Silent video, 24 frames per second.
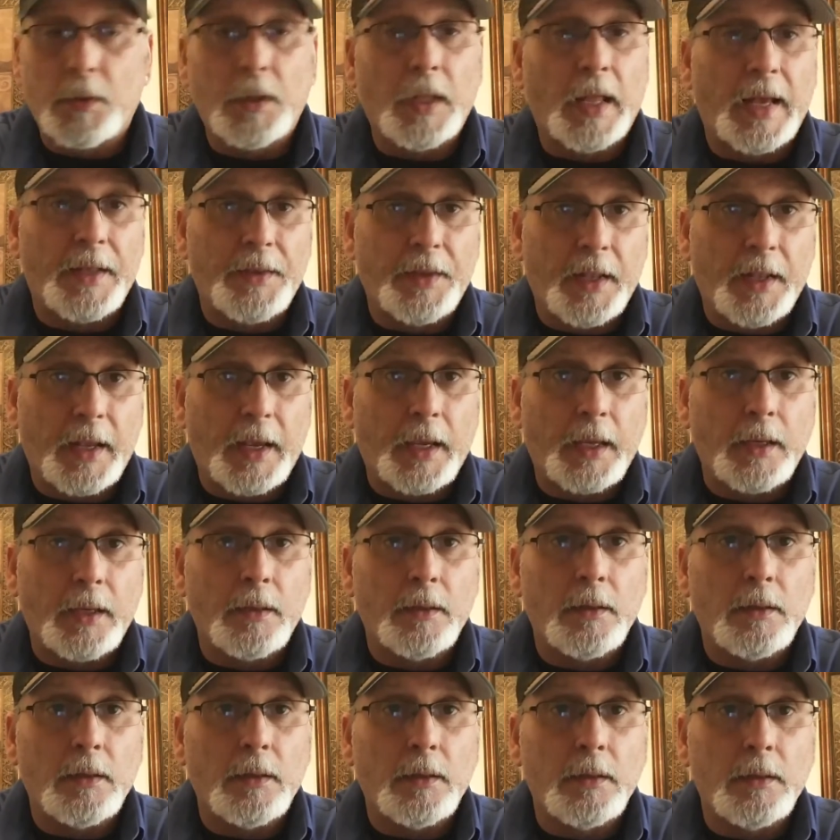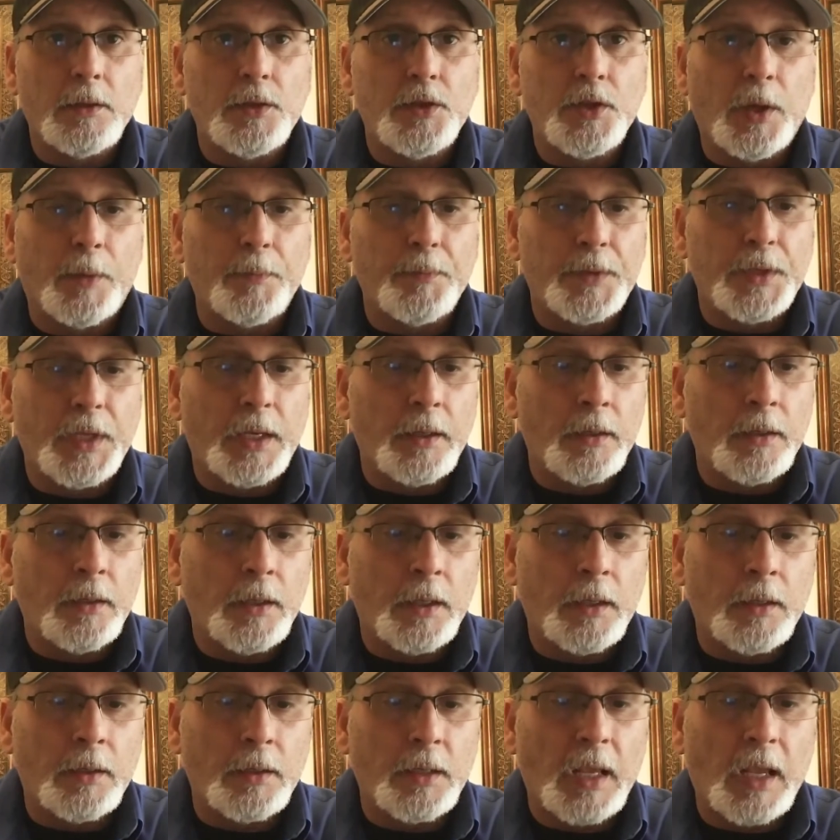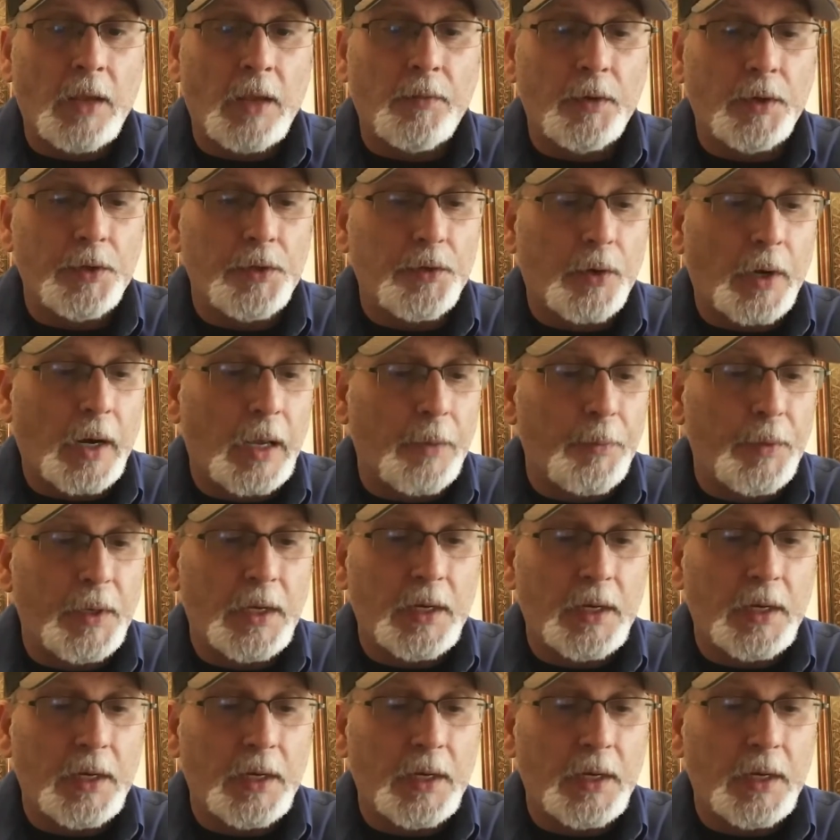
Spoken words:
glad that I jumped in and gave it a try,